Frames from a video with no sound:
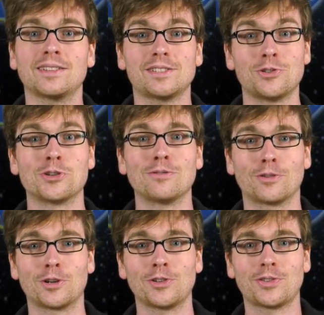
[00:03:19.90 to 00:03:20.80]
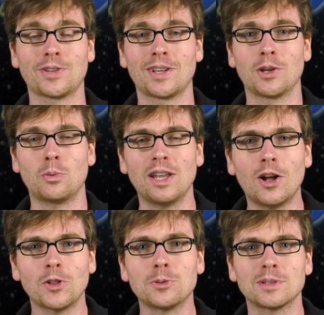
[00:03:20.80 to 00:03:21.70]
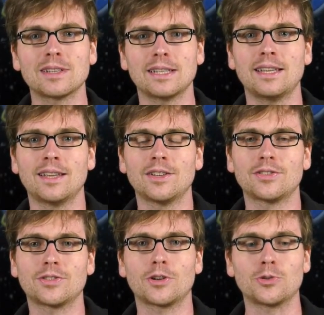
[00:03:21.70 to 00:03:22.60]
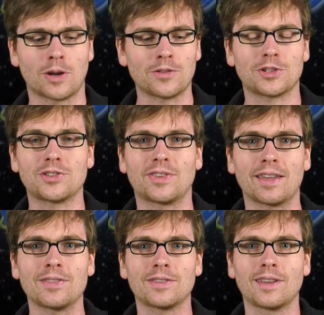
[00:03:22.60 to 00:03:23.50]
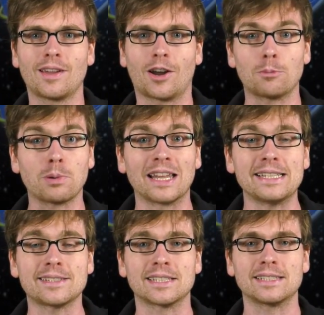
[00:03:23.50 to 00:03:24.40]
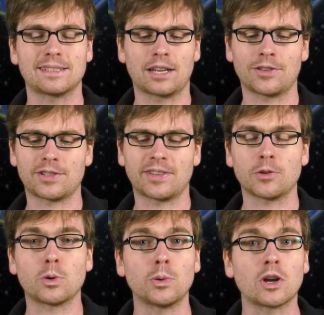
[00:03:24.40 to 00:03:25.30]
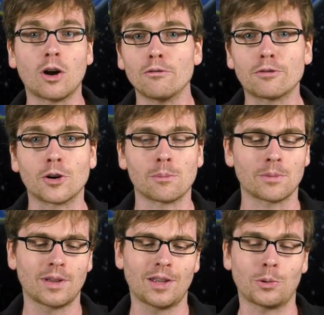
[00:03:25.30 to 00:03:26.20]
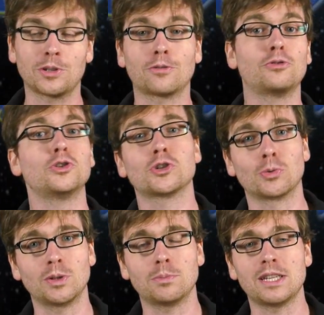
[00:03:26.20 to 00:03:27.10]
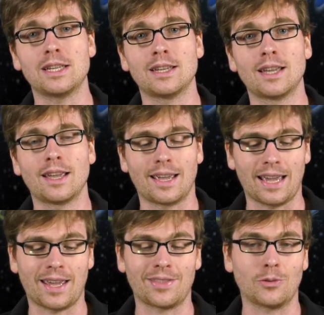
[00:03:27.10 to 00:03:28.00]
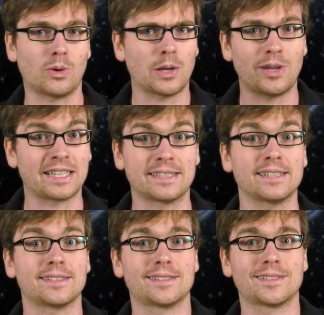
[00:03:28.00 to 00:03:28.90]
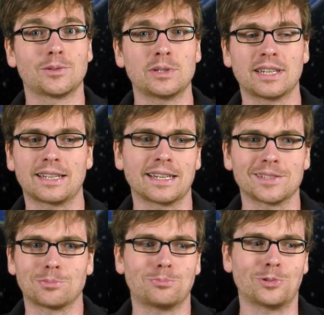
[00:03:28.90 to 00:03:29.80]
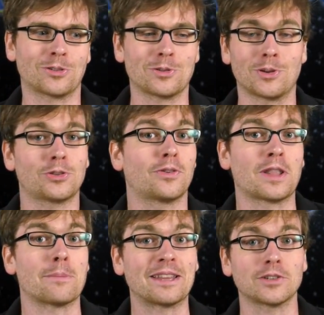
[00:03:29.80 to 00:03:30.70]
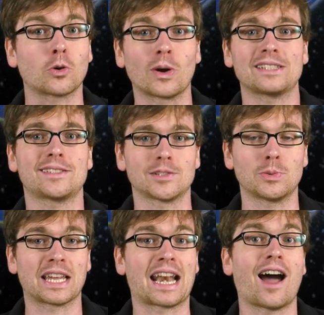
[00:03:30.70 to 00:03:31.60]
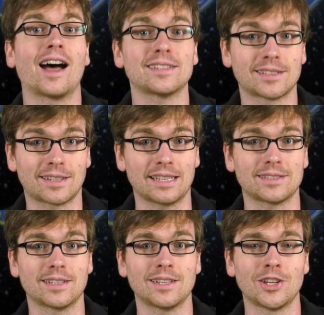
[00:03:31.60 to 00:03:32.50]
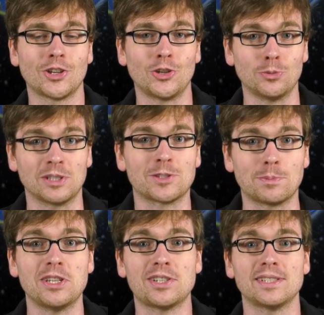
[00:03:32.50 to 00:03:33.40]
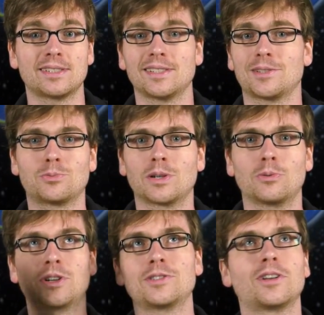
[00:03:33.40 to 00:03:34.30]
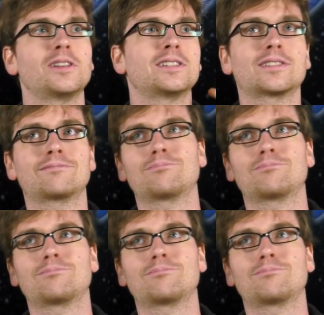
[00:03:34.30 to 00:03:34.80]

this universe, we ultimately start to understand our place in it and understand where we come from, what our future will be, and why we exist, which I think is one of the most fundamental questions we can ask as a human species is, where does all this,